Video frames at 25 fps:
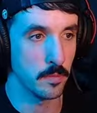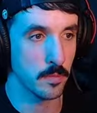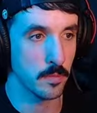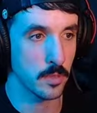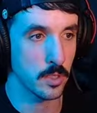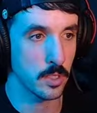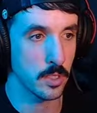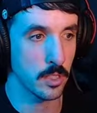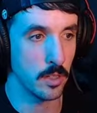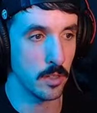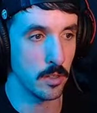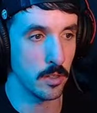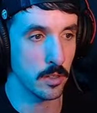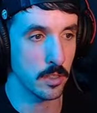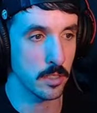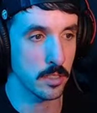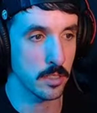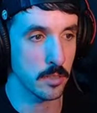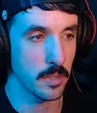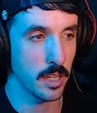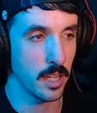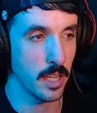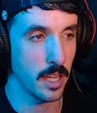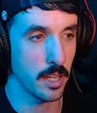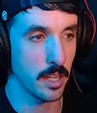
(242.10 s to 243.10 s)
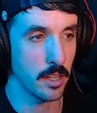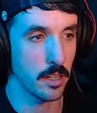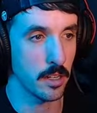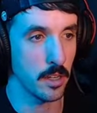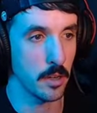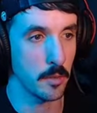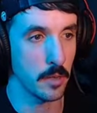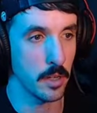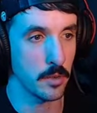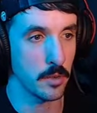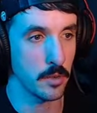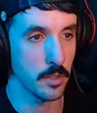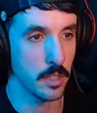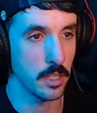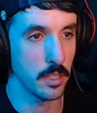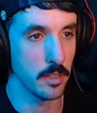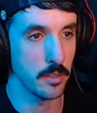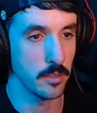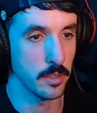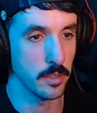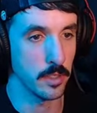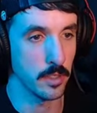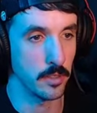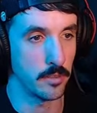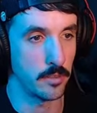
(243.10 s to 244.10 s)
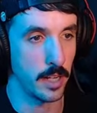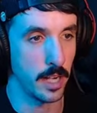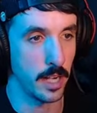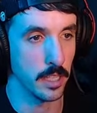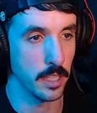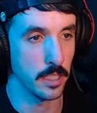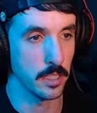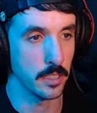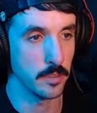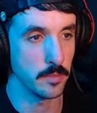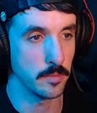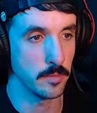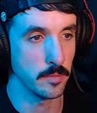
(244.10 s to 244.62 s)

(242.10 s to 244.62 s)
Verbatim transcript: so because i'm not i don't know i'm not really a, a violent